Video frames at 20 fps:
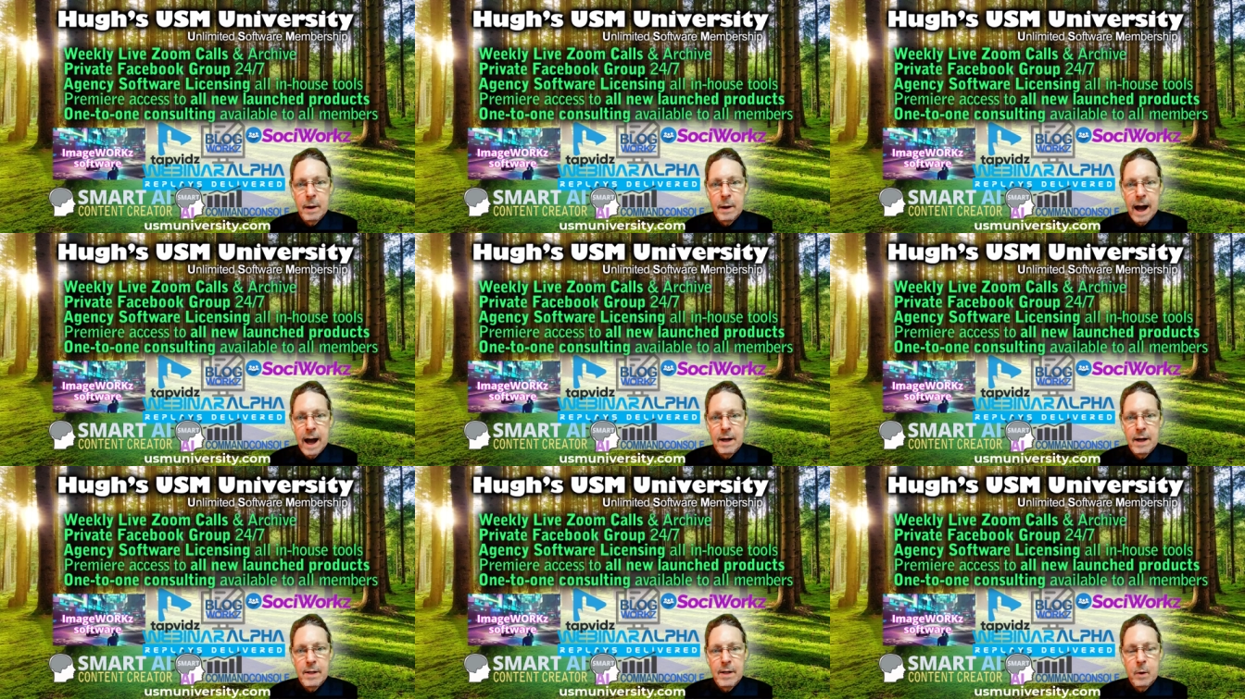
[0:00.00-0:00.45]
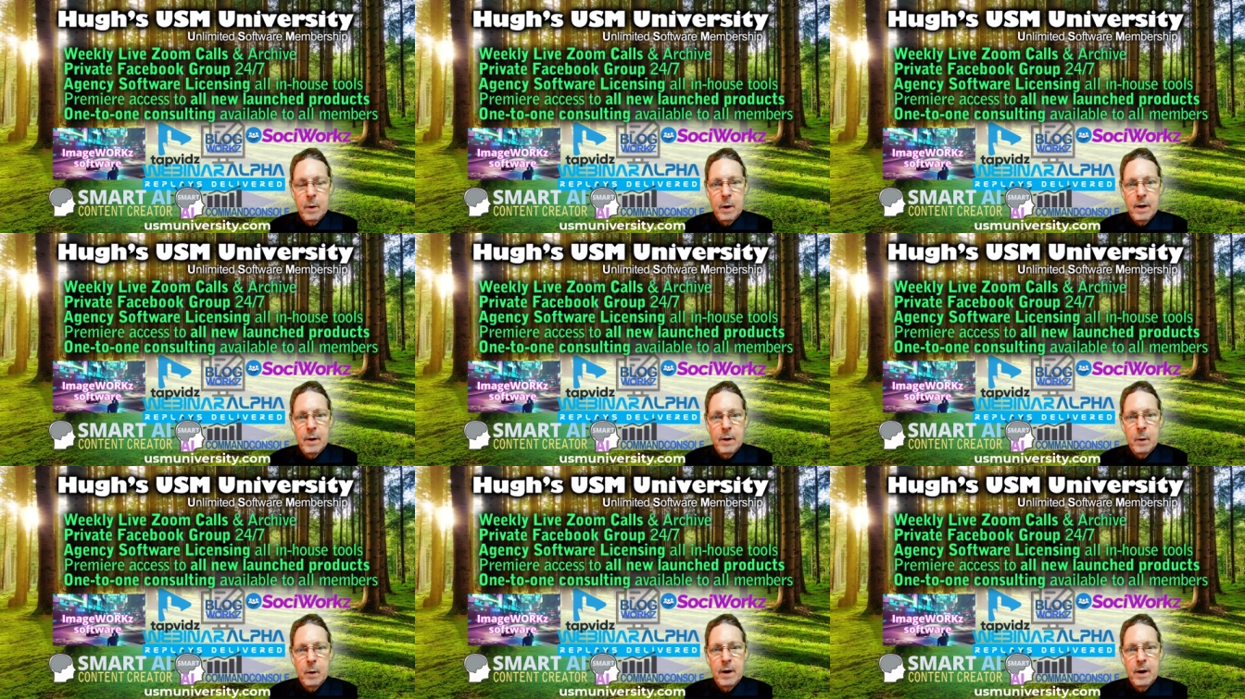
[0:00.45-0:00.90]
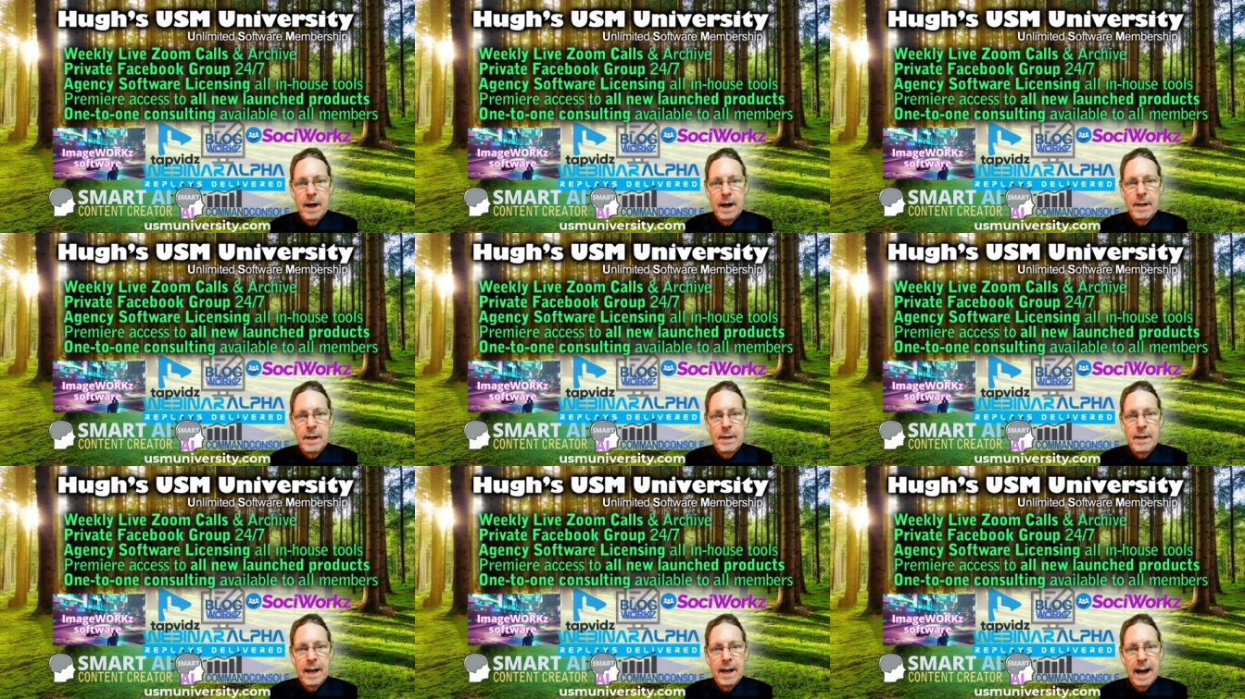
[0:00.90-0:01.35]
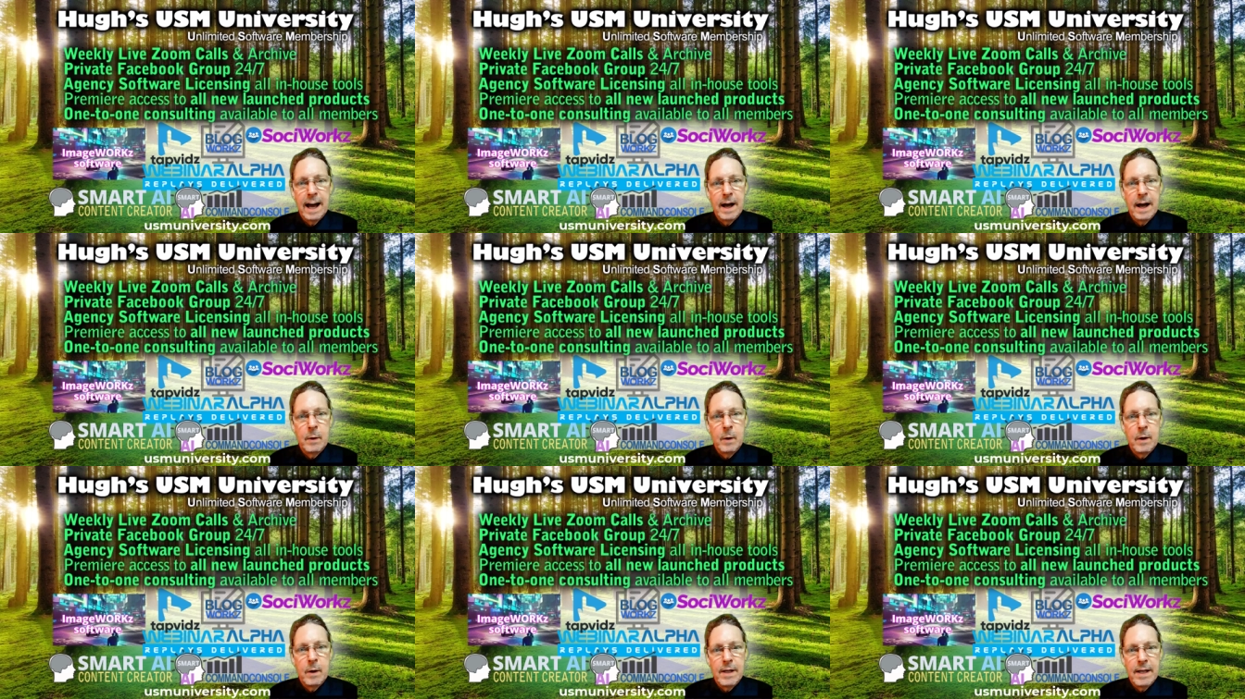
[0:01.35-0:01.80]
path to what's working today,
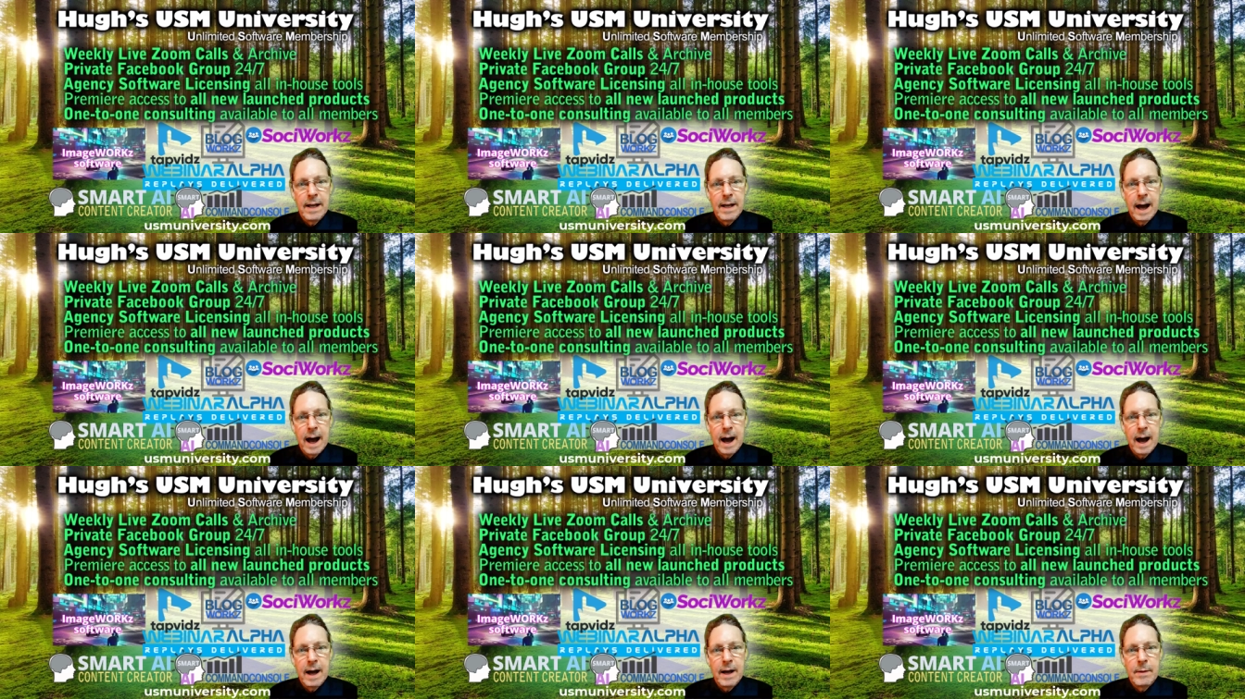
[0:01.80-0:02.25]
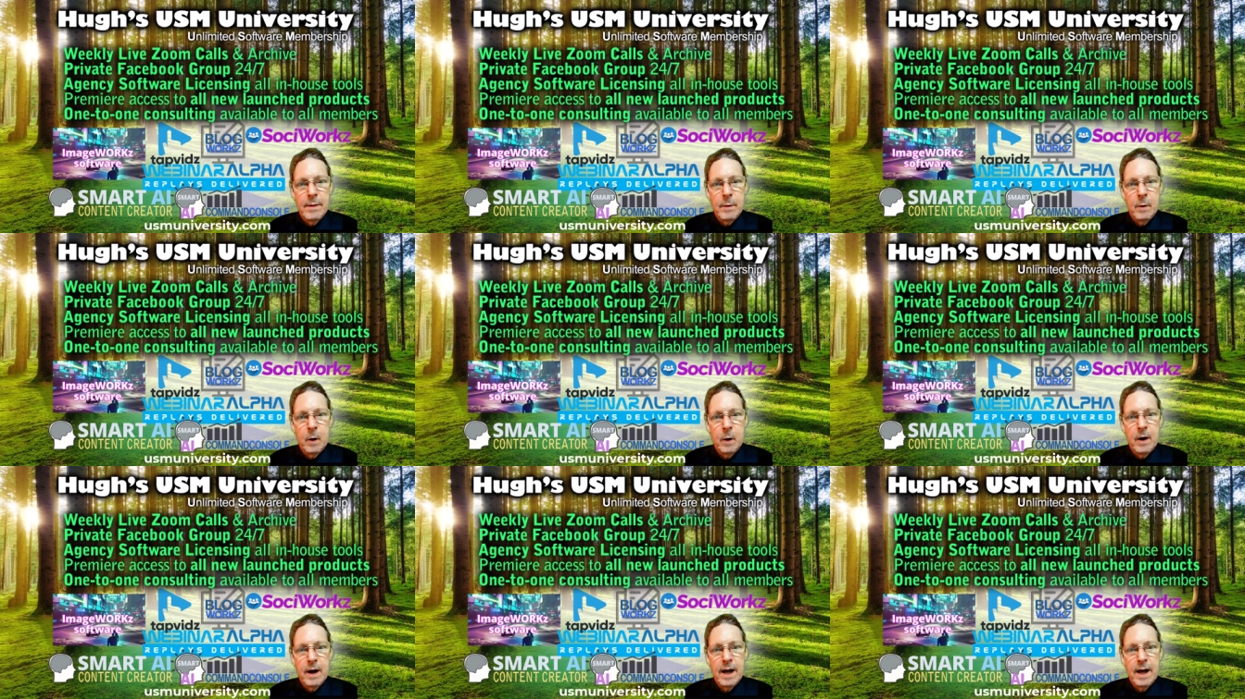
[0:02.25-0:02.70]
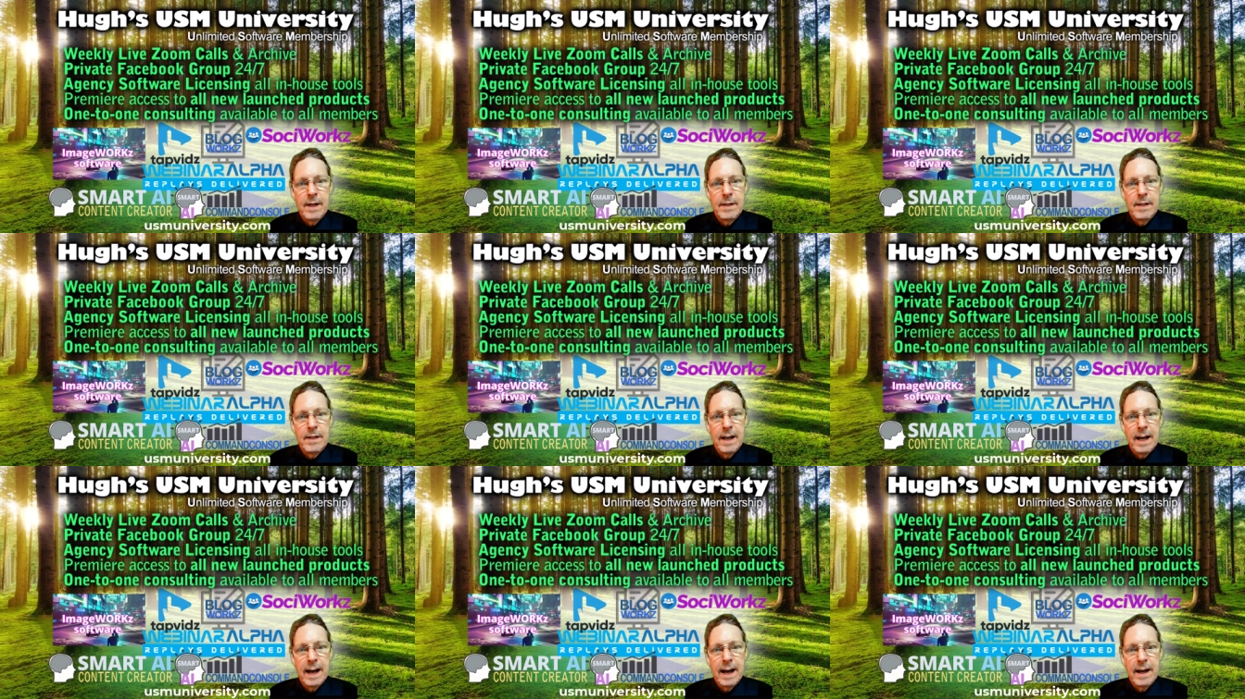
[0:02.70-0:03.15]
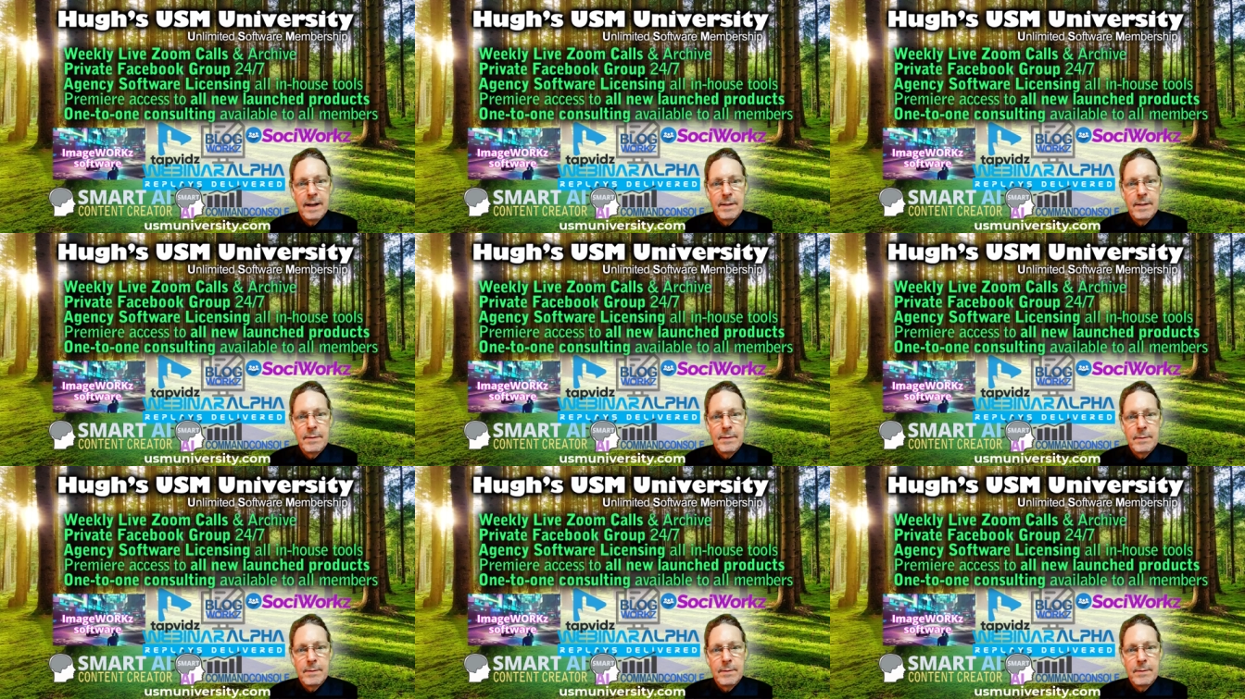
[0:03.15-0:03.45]
what's not working today,